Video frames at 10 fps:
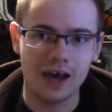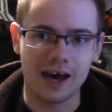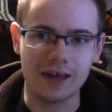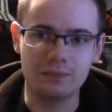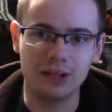
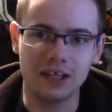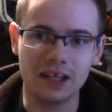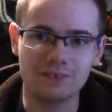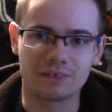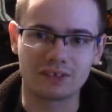I
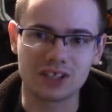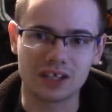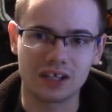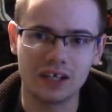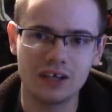believe it was a
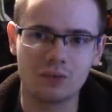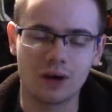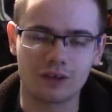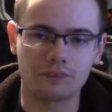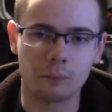
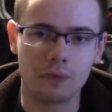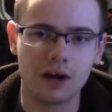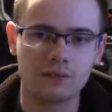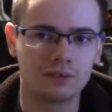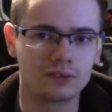cakewalk for
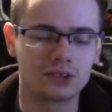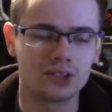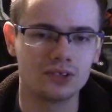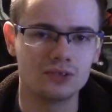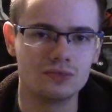Marvel
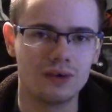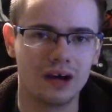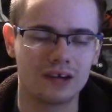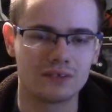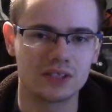to
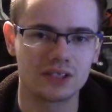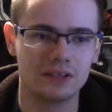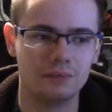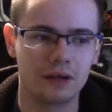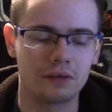obviously
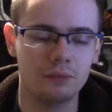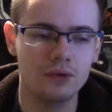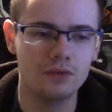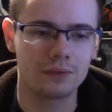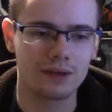make a
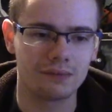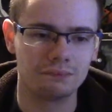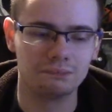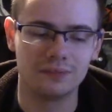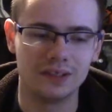movie, and
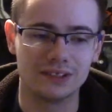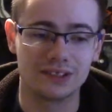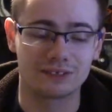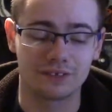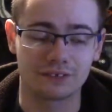
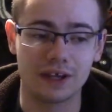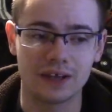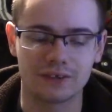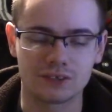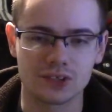easier for the
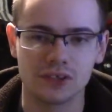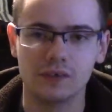writers.